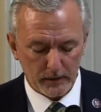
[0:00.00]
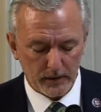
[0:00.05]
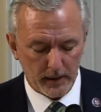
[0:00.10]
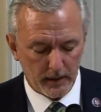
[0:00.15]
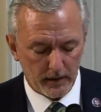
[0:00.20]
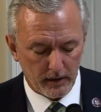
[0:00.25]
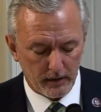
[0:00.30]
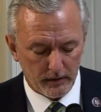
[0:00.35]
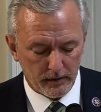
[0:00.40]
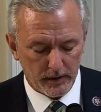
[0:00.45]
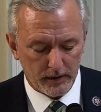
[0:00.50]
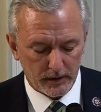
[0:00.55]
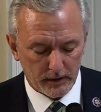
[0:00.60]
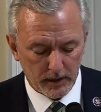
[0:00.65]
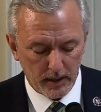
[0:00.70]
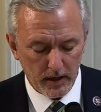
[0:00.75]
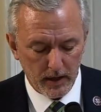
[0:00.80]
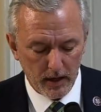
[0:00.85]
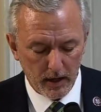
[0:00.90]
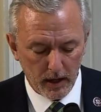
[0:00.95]
increase
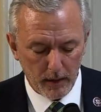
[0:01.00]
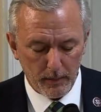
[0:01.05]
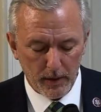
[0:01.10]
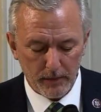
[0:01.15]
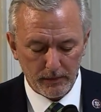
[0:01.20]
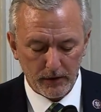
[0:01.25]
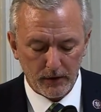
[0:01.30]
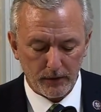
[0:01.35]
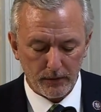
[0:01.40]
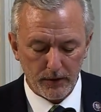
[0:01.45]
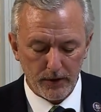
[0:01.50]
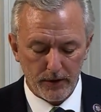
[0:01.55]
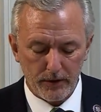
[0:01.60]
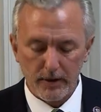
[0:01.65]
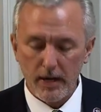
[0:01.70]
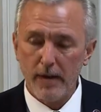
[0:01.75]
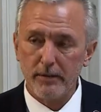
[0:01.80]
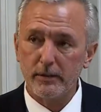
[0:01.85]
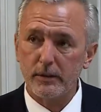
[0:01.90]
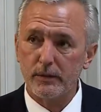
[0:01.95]
above the 3-year
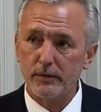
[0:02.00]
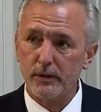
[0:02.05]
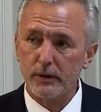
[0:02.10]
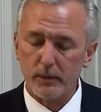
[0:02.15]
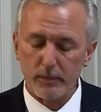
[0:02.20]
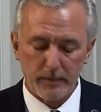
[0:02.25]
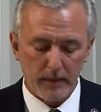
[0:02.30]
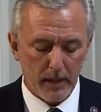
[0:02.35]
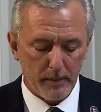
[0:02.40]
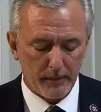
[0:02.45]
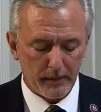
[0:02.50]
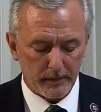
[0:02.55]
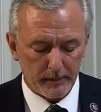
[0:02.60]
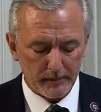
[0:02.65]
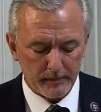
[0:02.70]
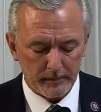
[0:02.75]
average for September.